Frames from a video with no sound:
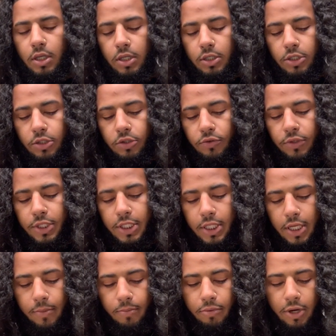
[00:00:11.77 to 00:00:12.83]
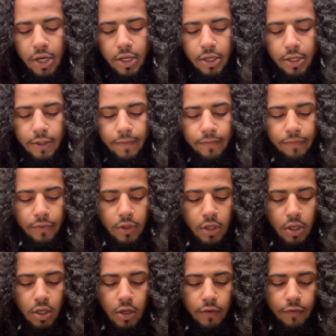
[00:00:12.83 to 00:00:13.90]
It's a 3-step product.
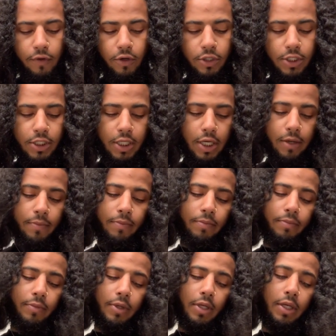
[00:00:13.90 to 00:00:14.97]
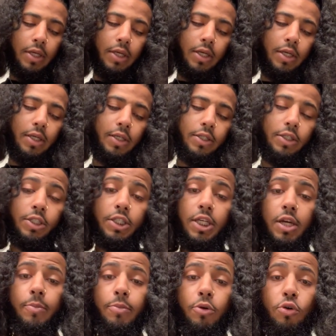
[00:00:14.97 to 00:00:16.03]
First step is the
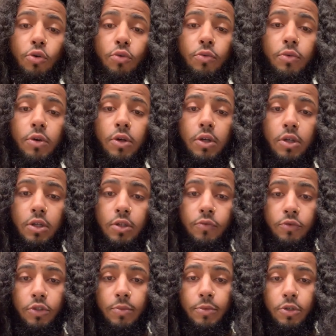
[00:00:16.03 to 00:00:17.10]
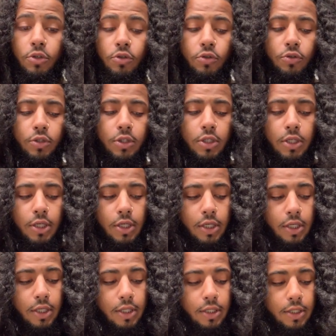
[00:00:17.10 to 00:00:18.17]
shampoo, which I'm going to use.
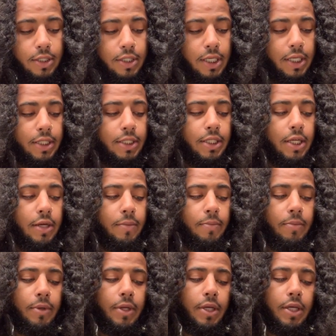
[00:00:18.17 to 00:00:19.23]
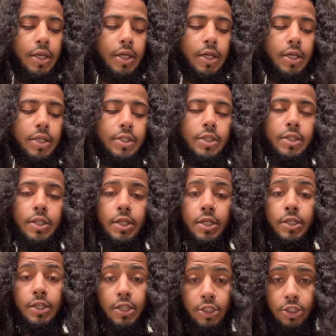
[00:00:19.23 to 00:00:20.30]
Second step is the
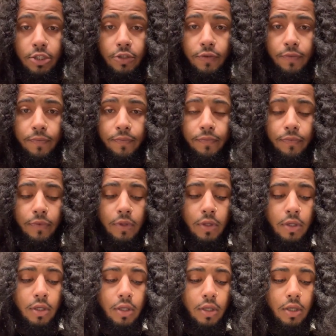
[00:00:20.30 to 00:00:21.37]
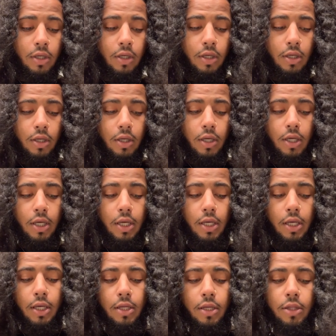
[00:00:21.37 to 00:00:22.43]
conditioner.
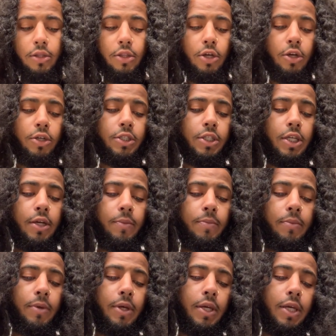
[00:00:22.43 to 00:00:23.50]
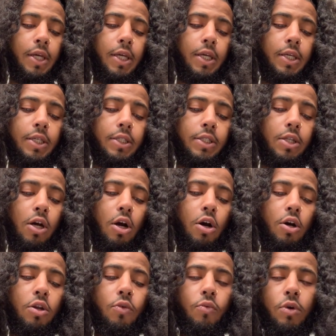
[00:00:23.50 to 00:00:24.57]
And the third step is the
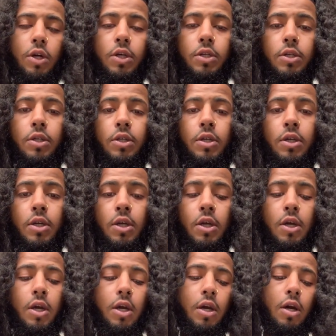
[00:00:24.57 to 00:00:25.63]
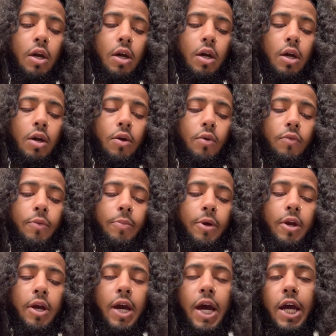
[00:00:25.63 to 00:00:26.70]
all-in-one
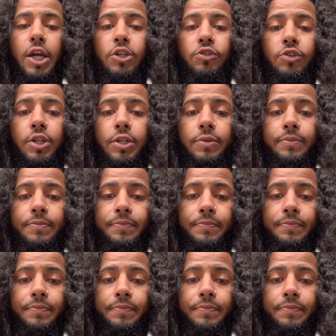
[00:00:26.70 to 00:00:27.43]
repair hydrate.